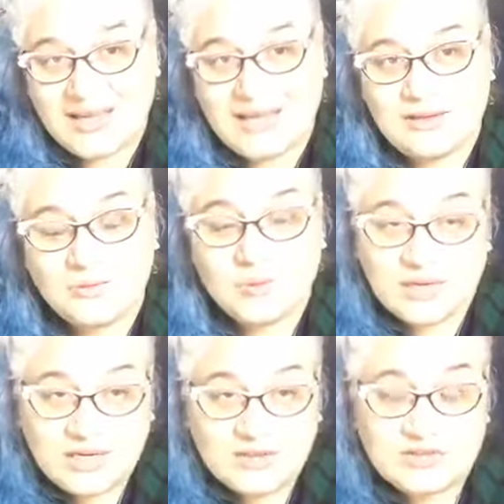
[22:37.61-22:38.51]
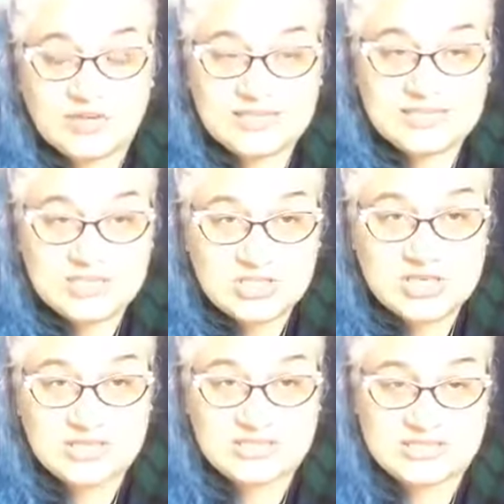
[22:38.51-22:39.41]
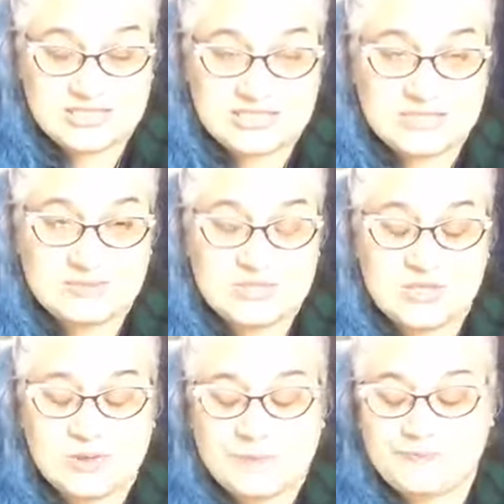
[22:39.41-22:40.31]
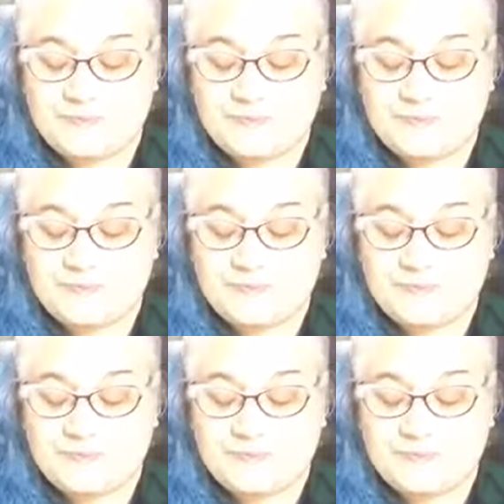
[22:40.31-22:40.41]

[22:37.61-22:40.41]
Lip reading: And we're here transitioning the system. So